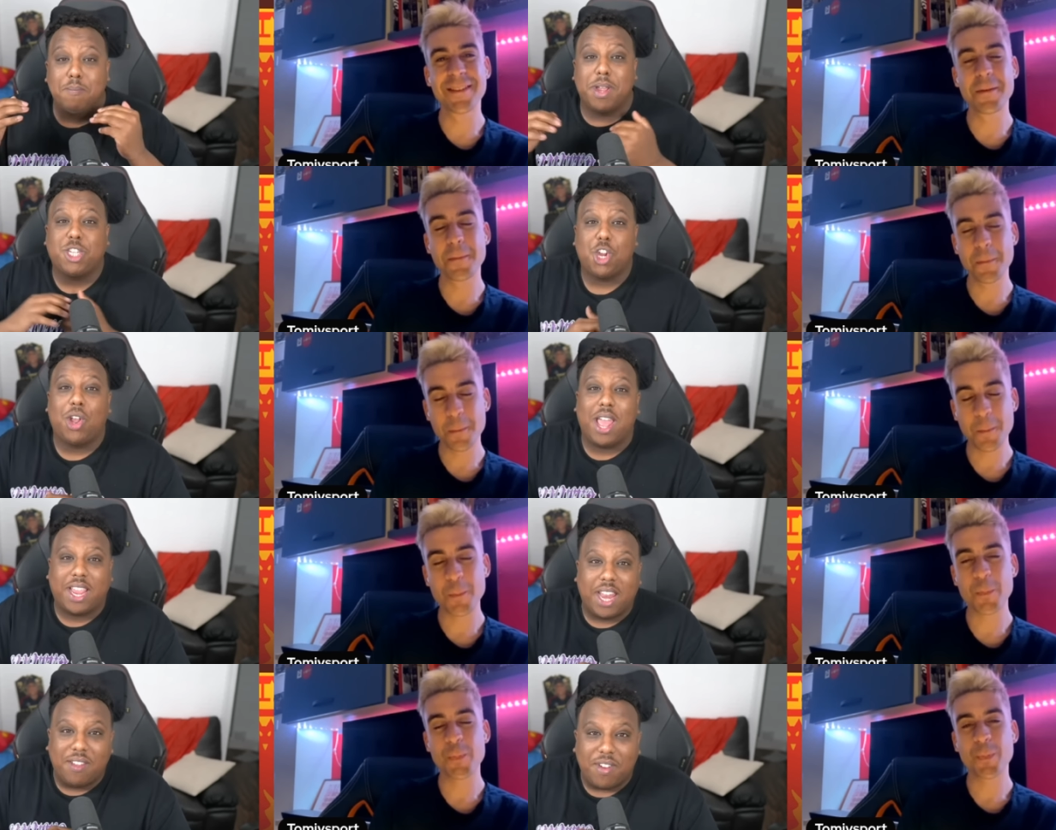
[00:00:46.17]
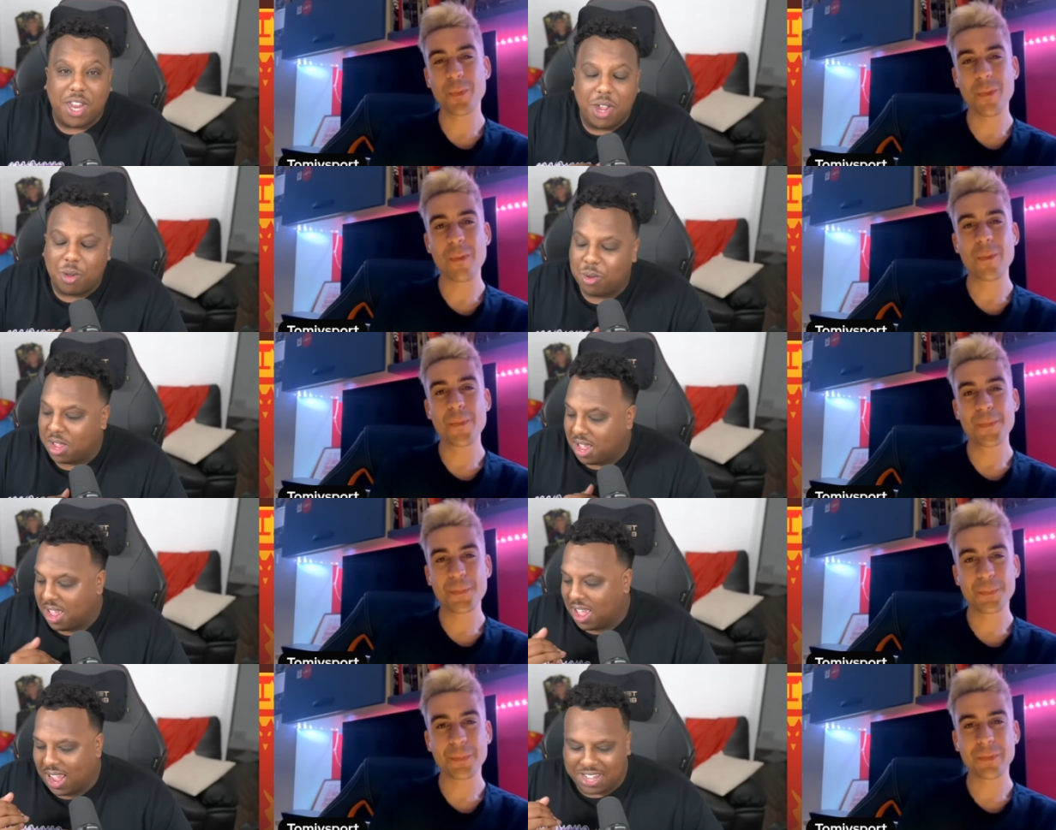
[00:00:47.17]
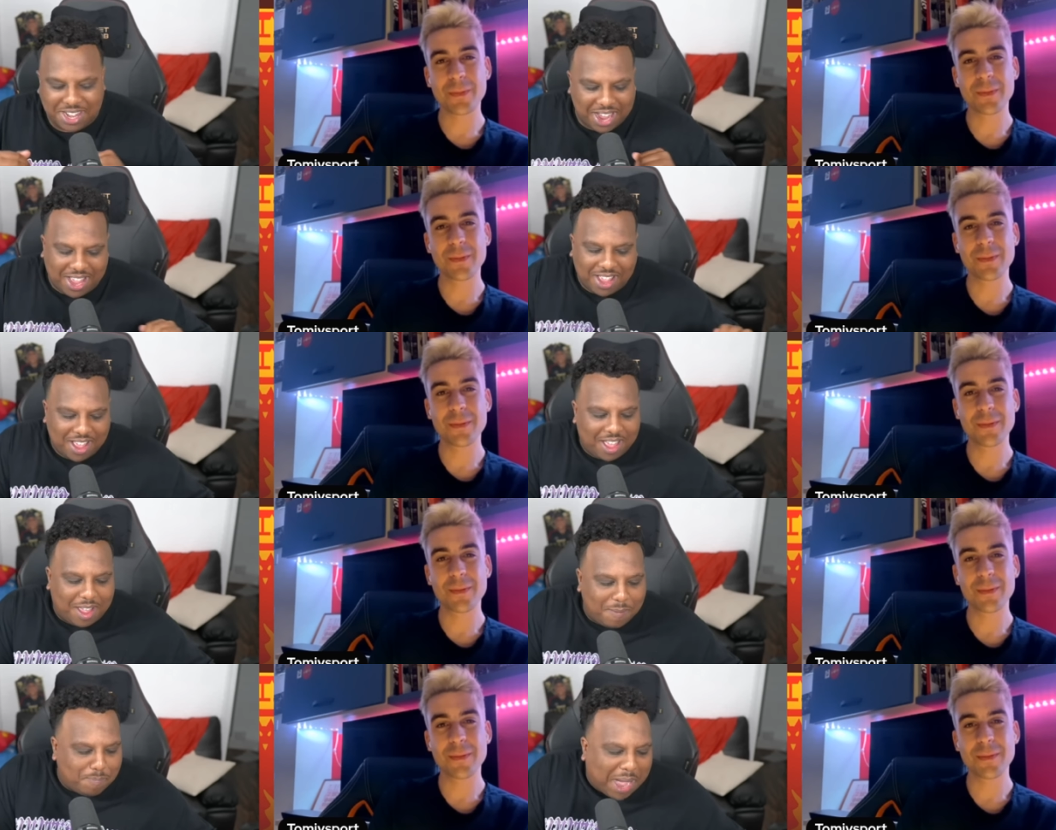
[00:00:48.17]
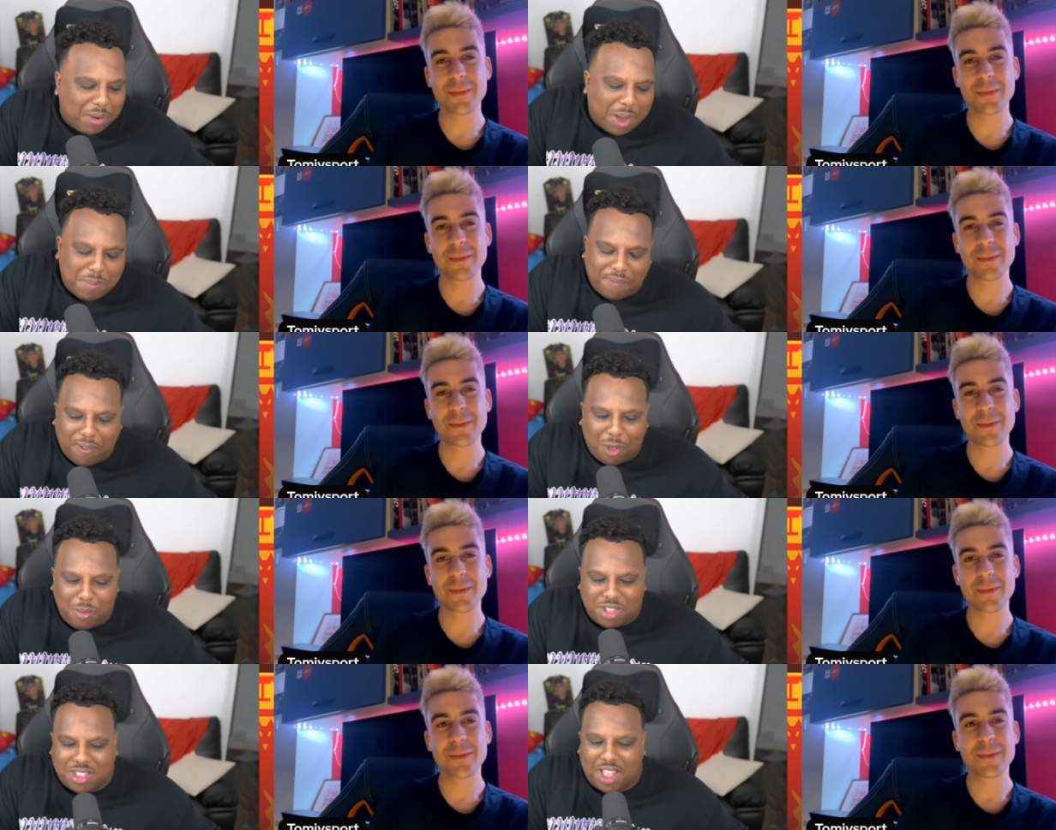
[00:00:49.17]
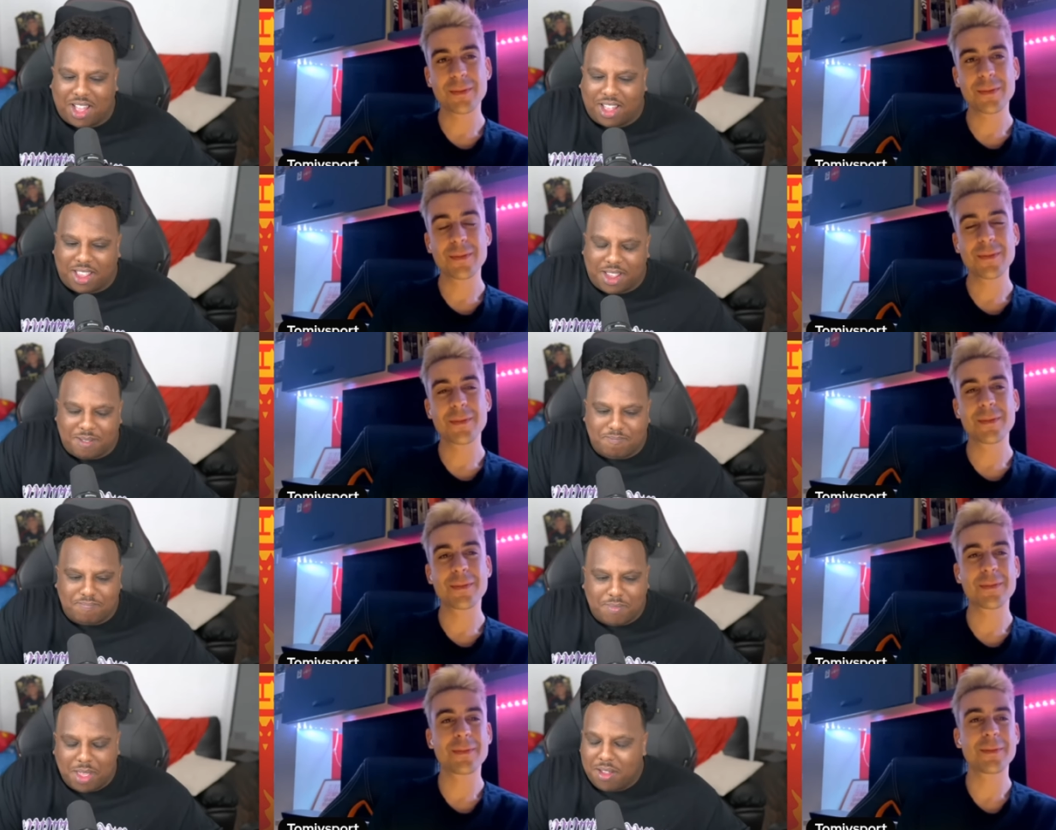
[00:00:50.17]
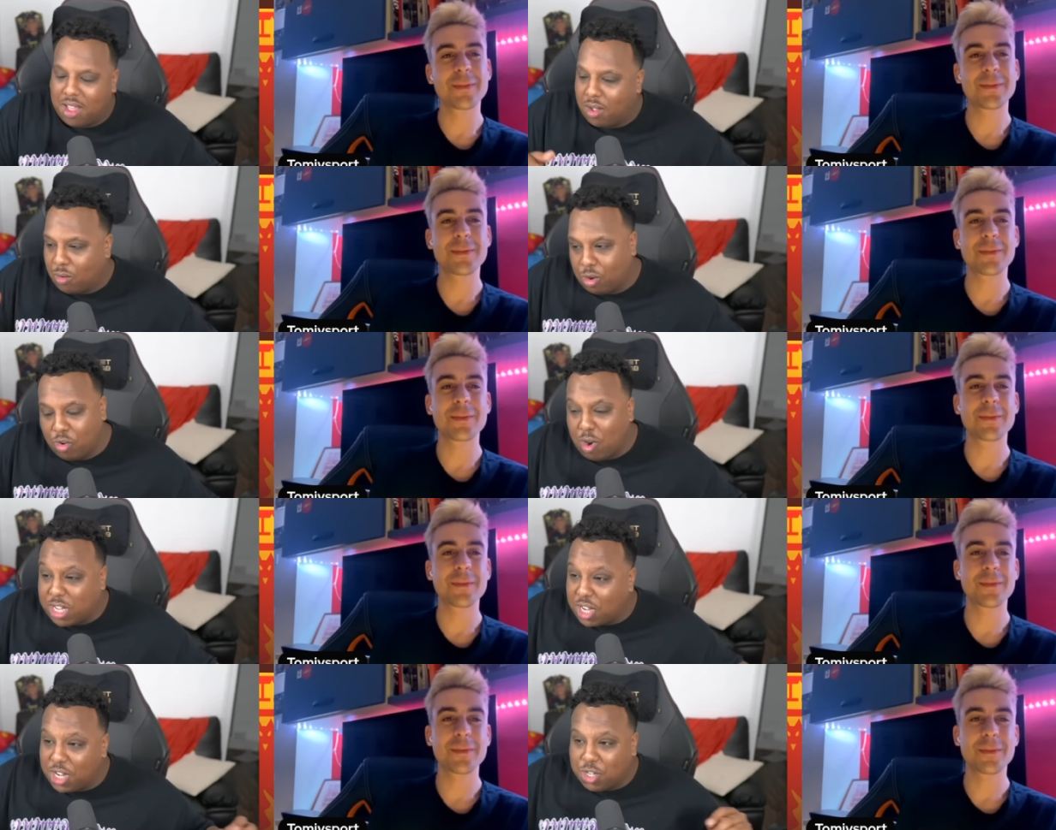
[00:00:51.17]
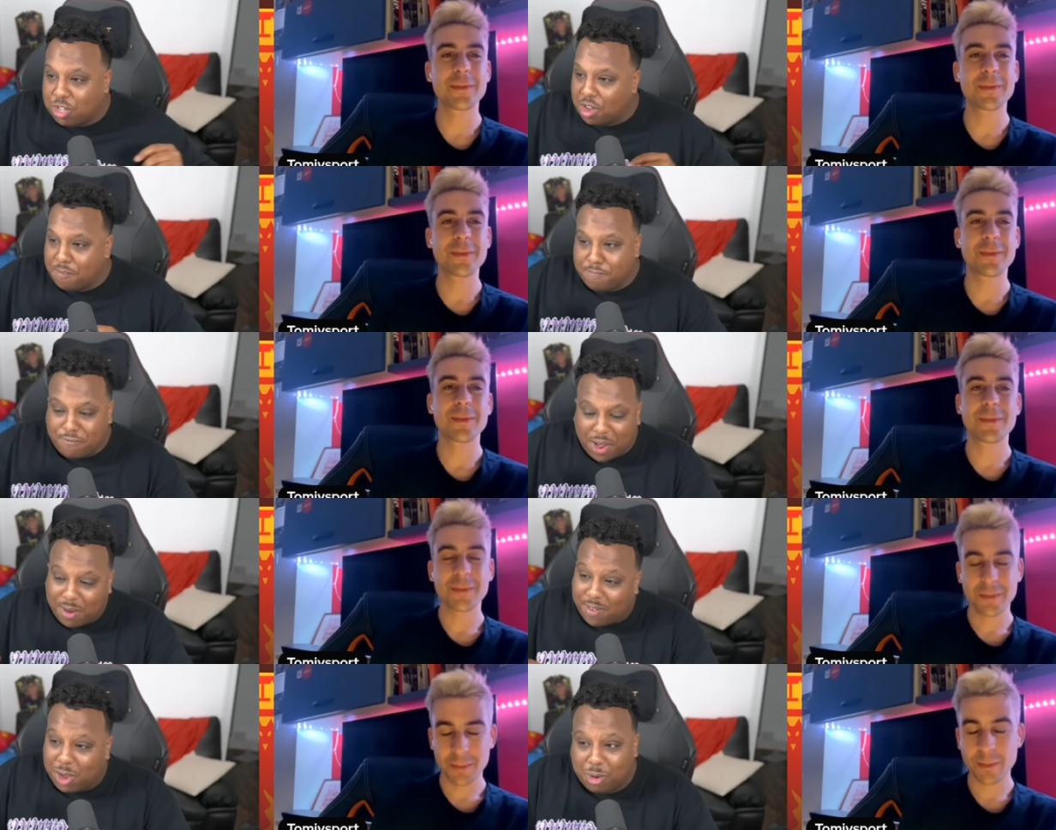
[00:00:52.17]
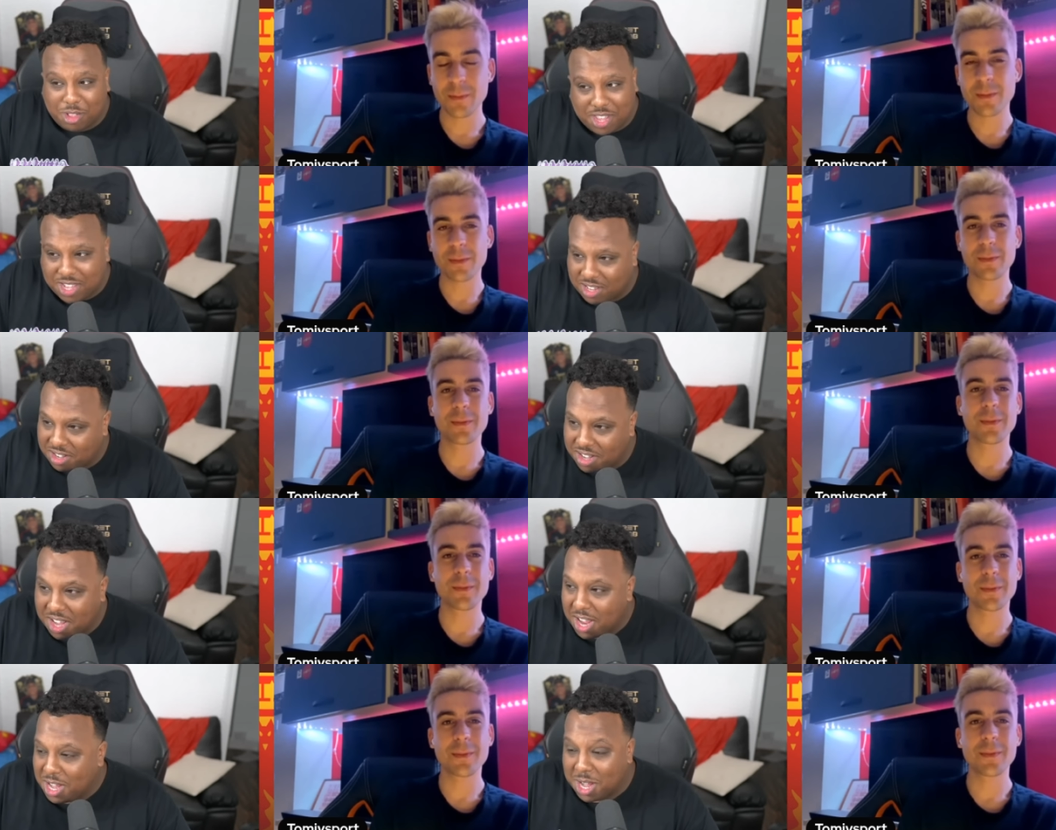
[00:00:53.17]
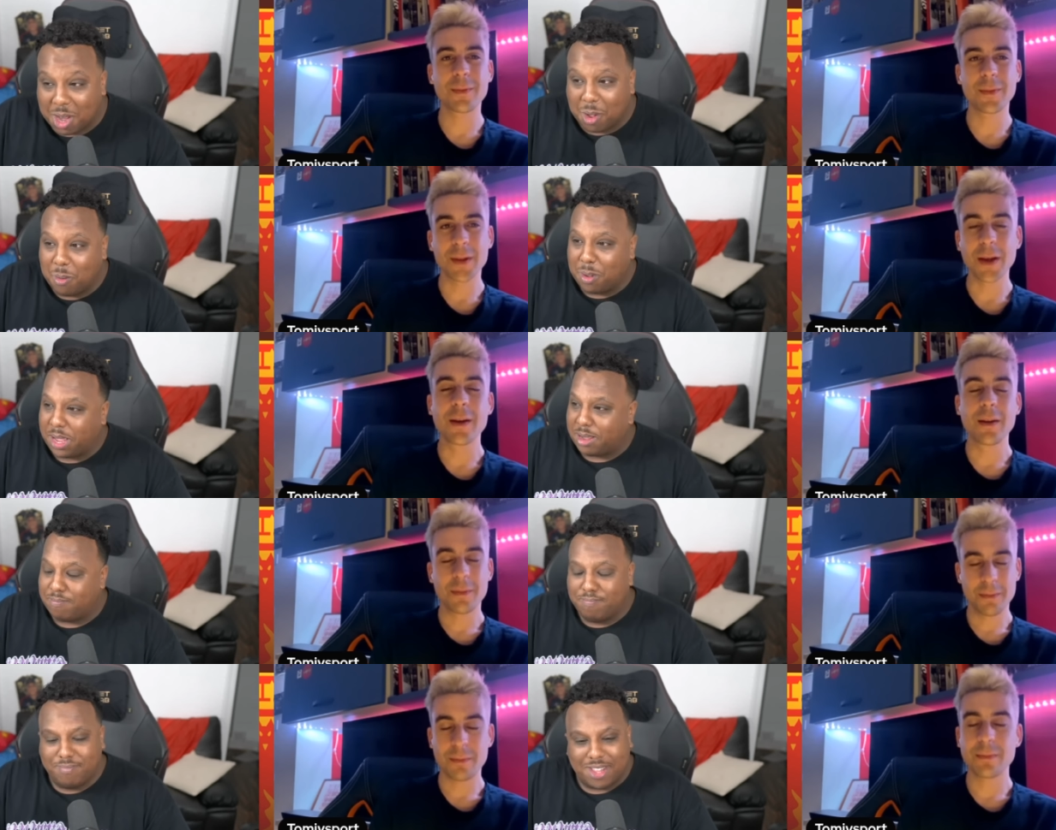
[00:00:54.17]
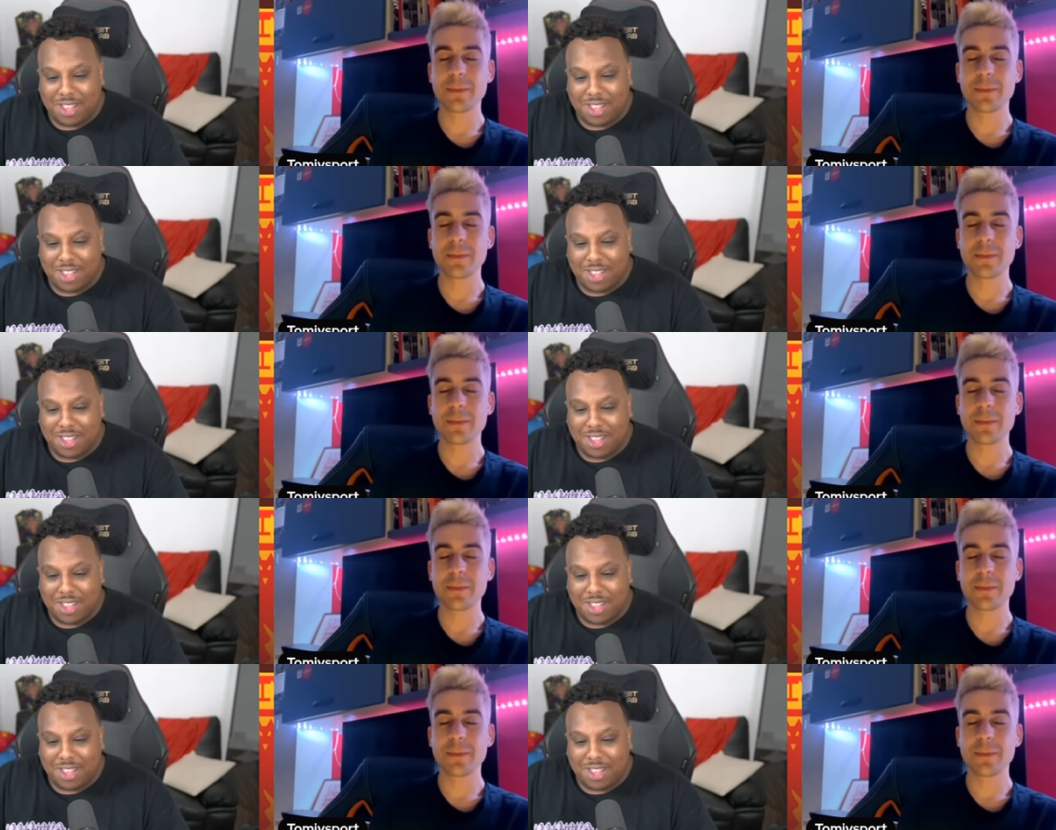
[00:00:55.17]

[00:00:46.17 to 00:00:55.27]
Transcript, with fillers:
Speaker 1: Make sure you're liking the video. And yeah, uh, by the way, before we start, um, congratulations on a very, very good season. You know, um,